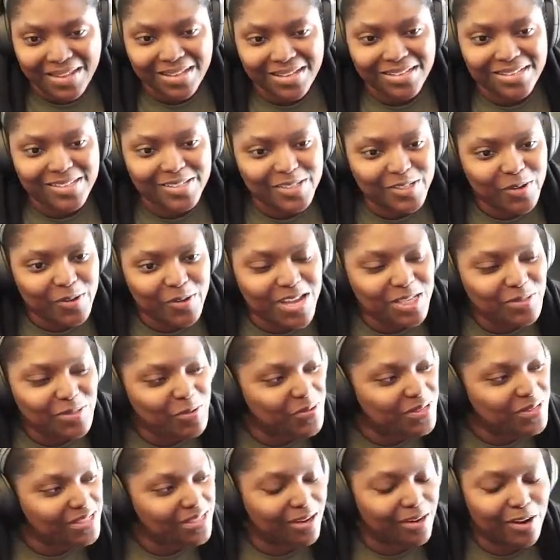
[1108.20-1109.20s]
So as
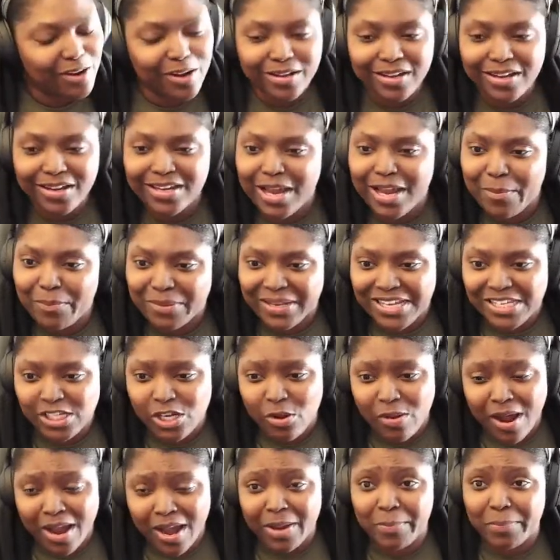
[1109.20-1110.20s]
we were saying earlier, please
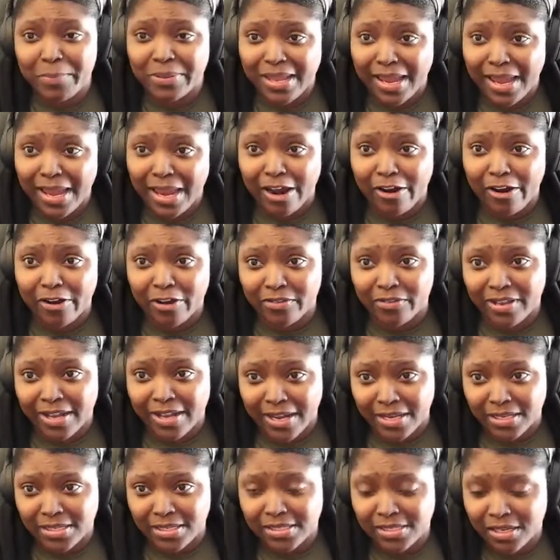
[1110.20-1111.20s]
go out and play Aerial
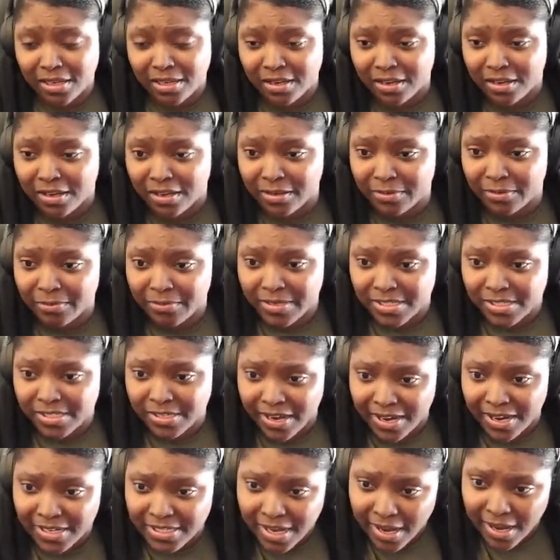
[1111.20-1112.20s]
Knight's
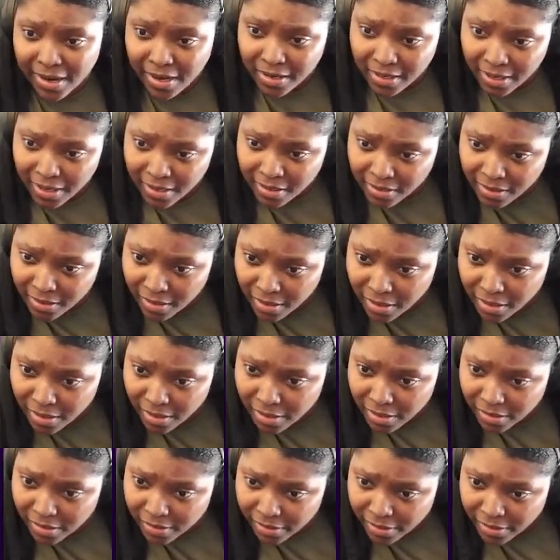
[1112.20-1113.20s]
Mr.
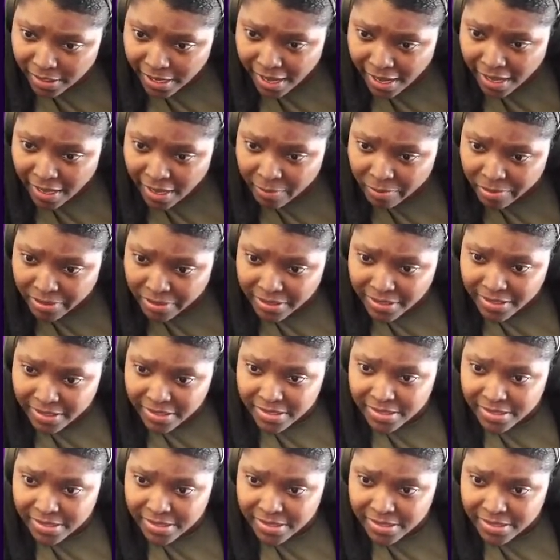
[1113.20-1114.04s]
Anti-Atlanta game, please.